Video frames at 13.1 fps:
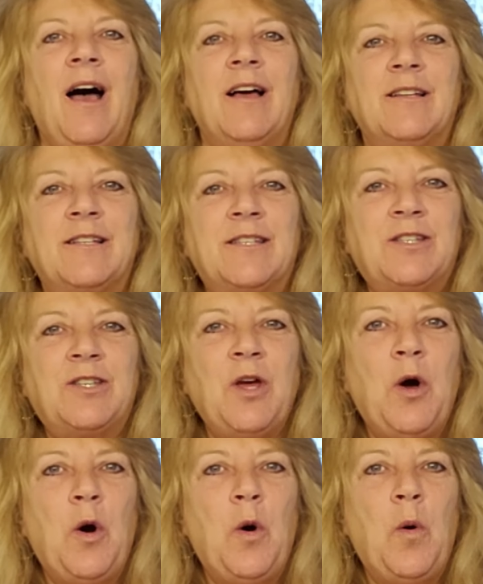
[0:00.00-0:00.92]

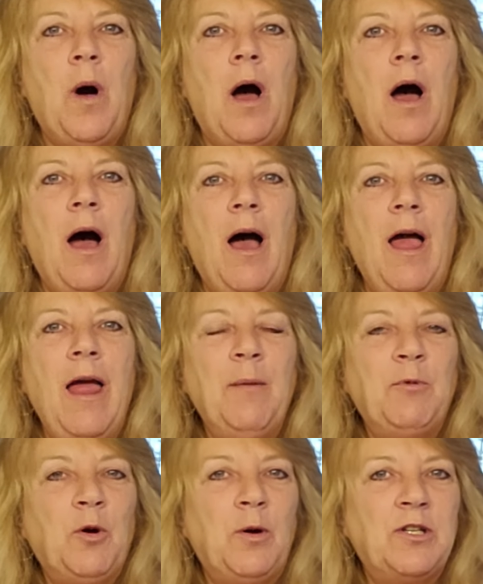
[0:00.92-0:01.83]
So I
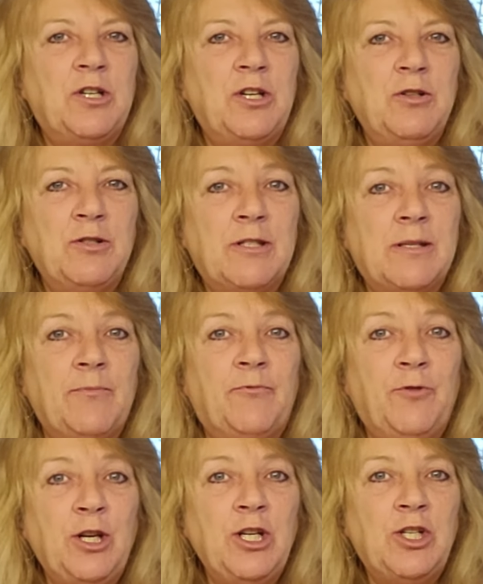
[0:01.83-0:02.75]
am going to use some
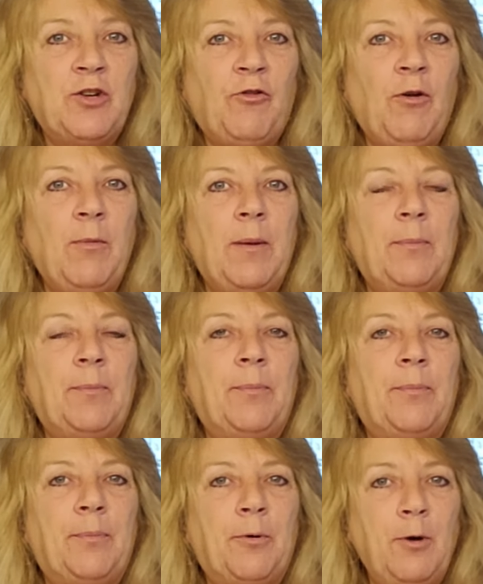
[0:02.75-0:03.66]
footage from a
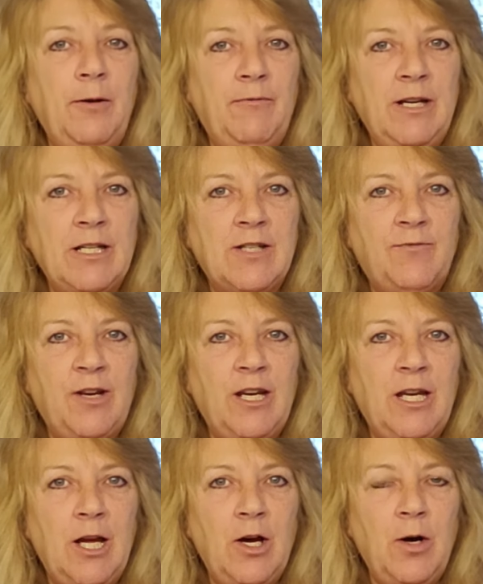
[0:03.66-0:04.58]
previous
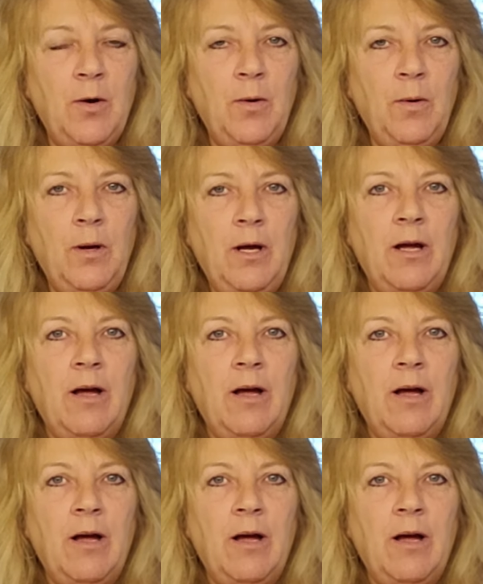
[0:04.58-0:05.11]
video